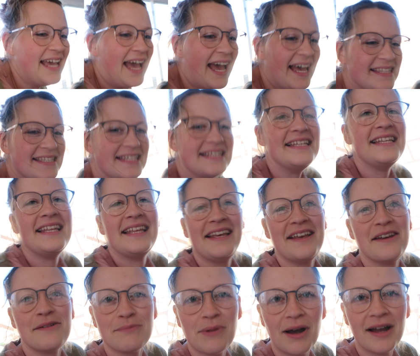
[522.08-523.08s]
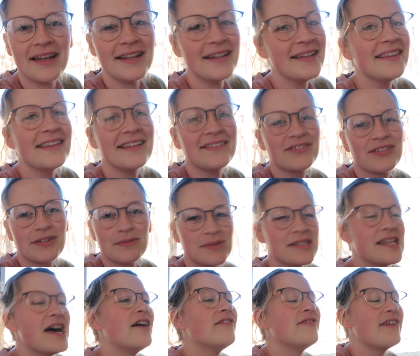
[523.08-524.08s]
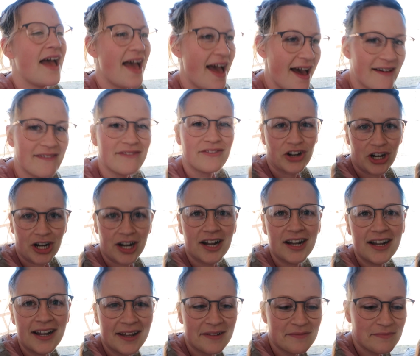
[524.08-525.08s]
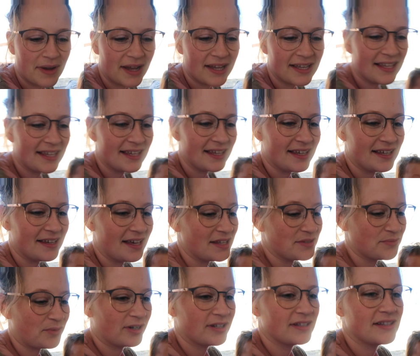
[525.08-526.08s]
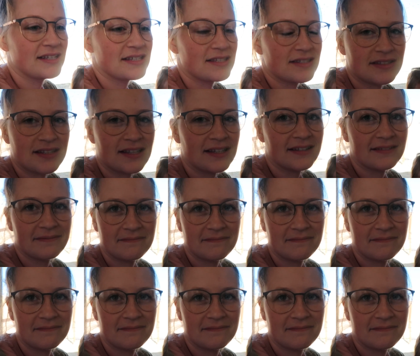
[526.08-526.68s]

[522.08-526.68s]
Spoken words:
he hasn't bought anything for himself ever, but he has wanted this